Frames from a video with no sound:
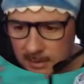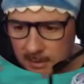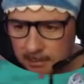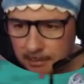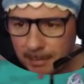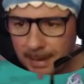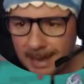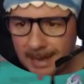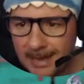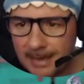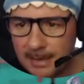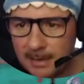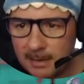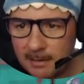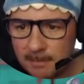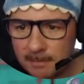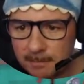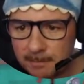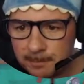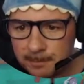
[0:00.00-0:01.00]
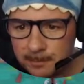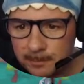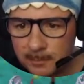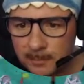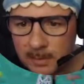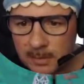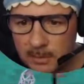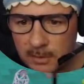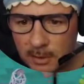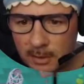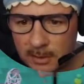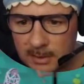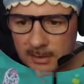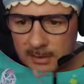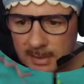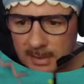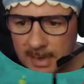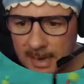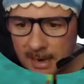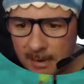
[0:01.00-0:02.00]
back in.
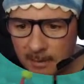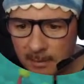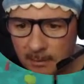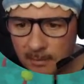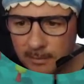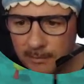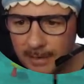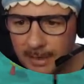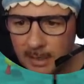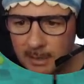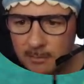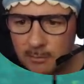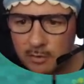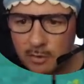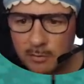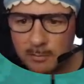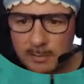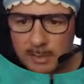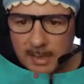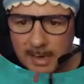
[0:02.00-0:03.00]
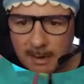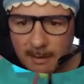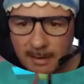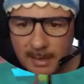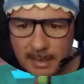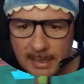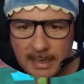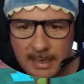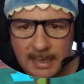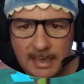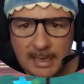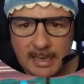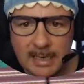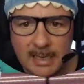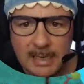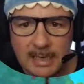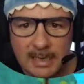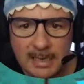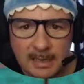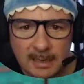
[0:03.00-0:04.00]
Circuits are now, the vacuum tubes are now heading in
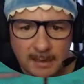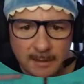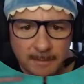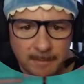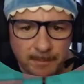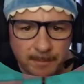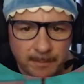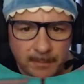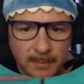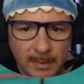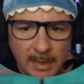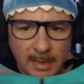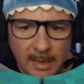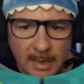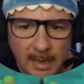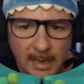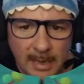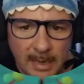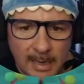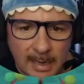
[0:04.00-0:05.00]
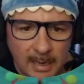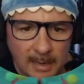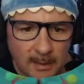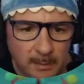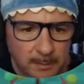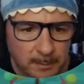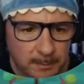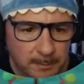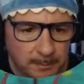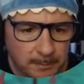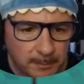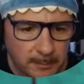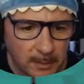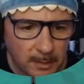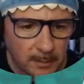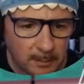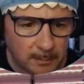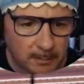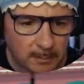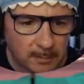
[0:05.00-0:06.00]
here. And
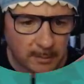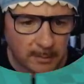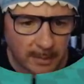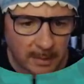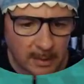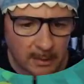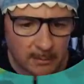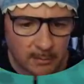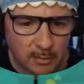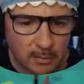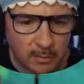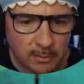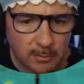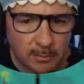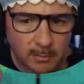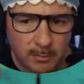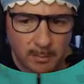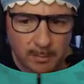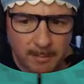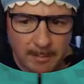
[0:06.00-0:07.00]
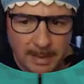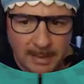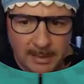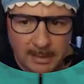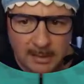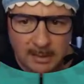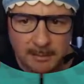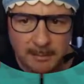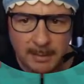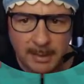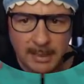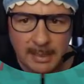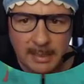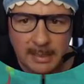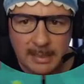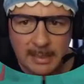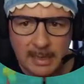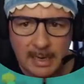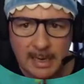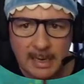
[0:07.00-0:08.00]
no, the vacuum tubes were meant to
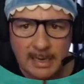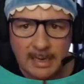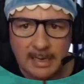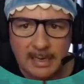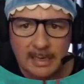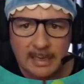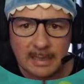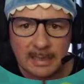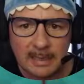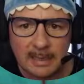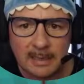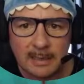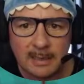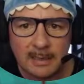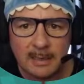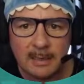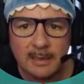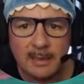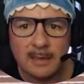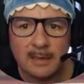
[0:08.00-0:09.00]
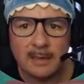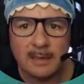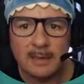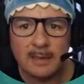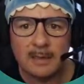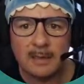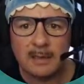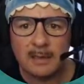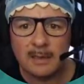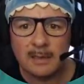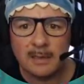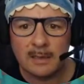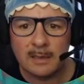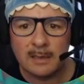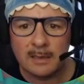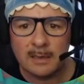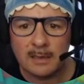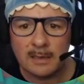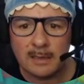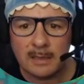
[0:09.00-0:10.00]
be heading
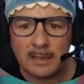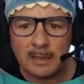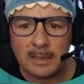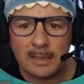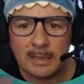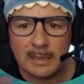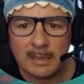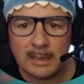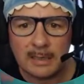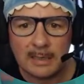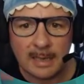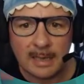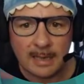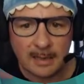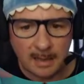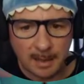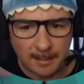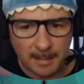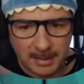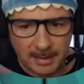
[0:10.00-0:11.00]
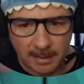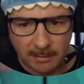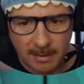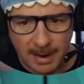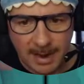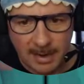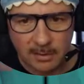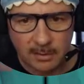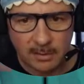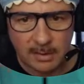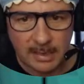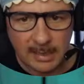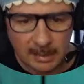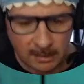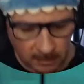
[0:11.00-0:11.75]
here. Yeah, I bet they're under here